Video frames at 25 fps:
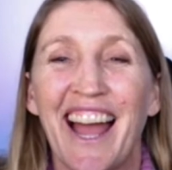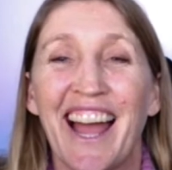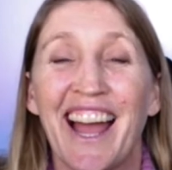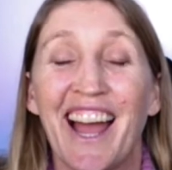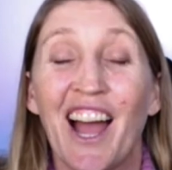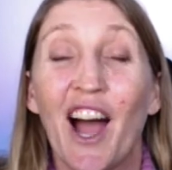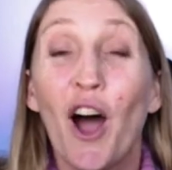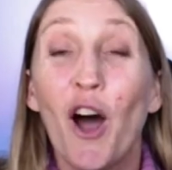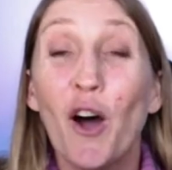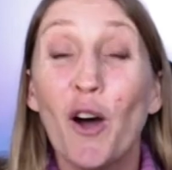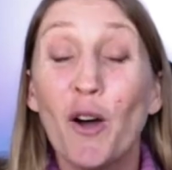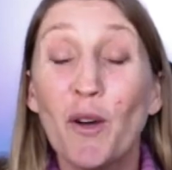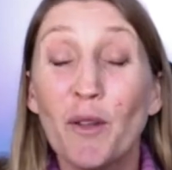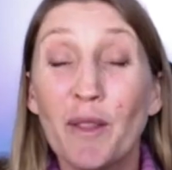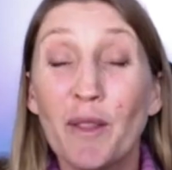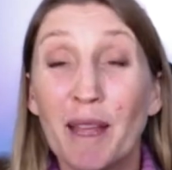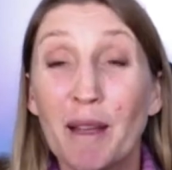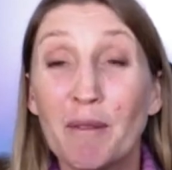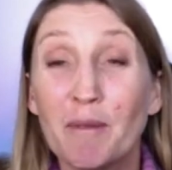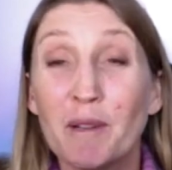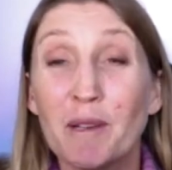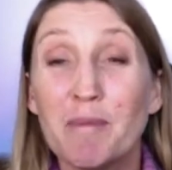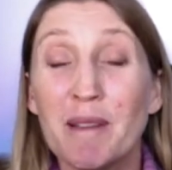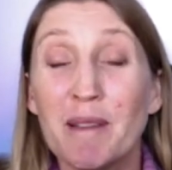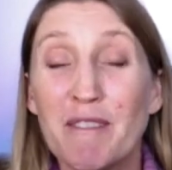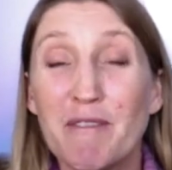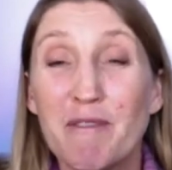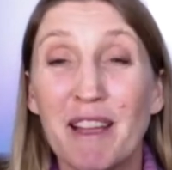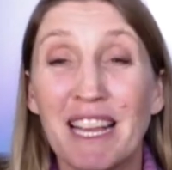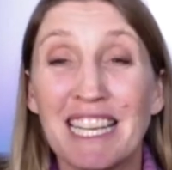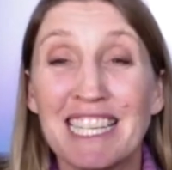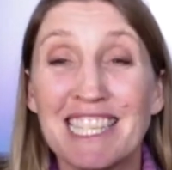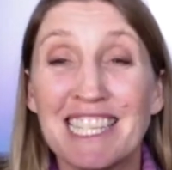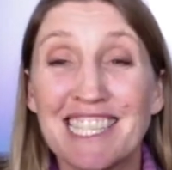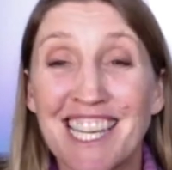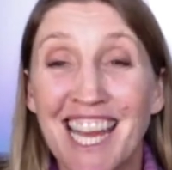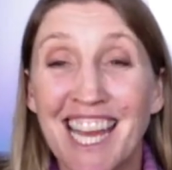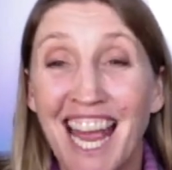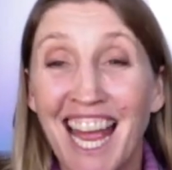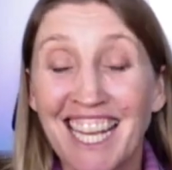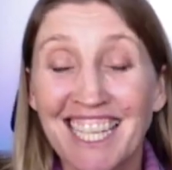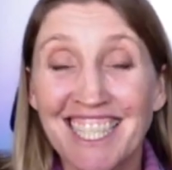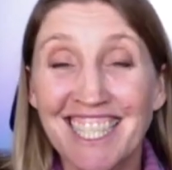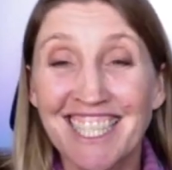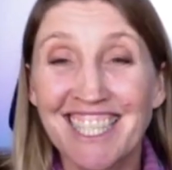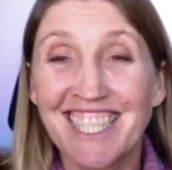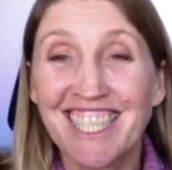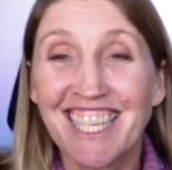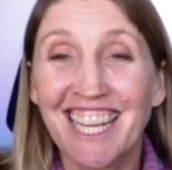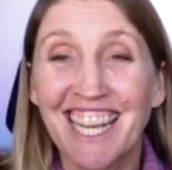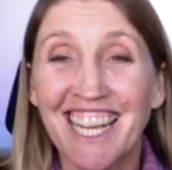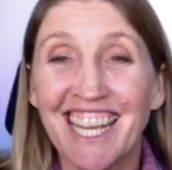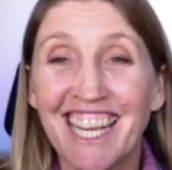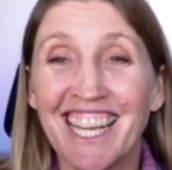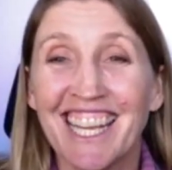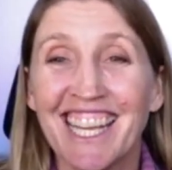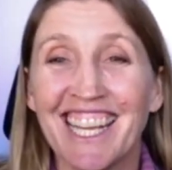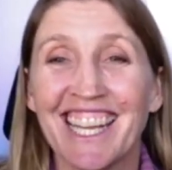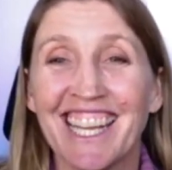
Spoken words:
Oh, that would be fantastic.